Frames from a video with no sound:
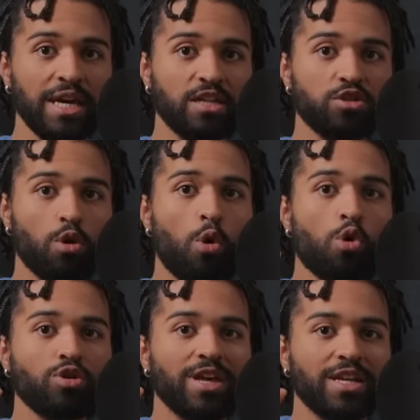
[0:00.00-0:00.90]
It is the
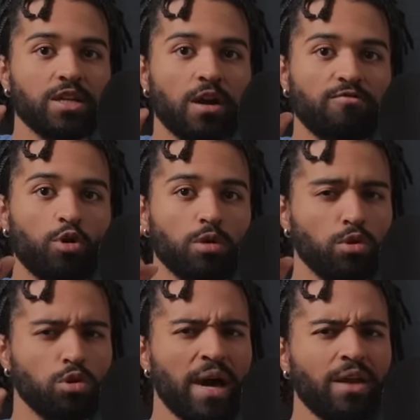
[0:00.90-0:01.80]
horror that is unavoidable.
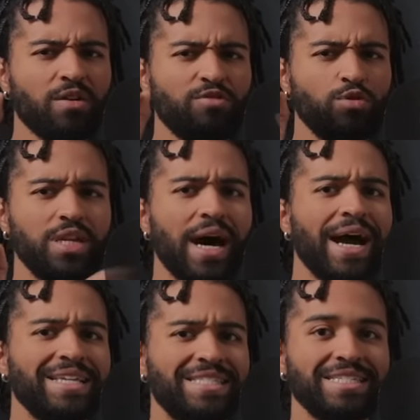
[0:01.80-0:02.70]
No matter if you
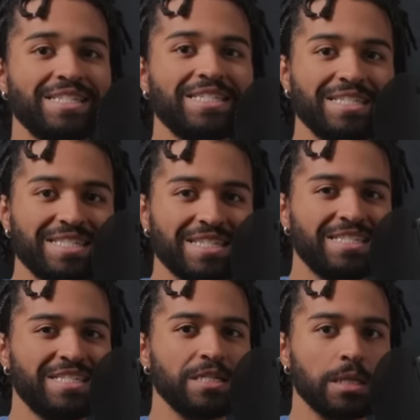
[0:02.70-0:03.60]
deny its existence, it is
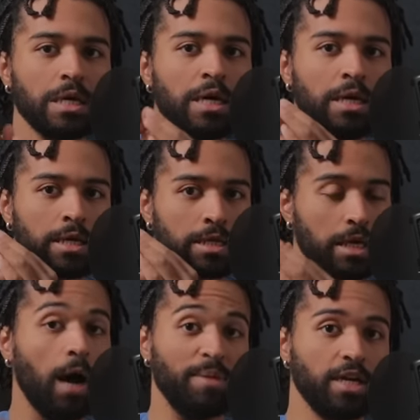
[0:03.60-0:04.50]
still
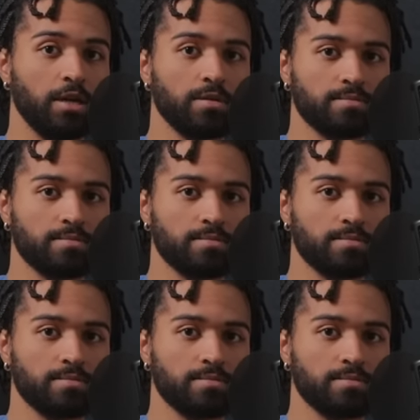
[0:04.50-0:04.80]
coming.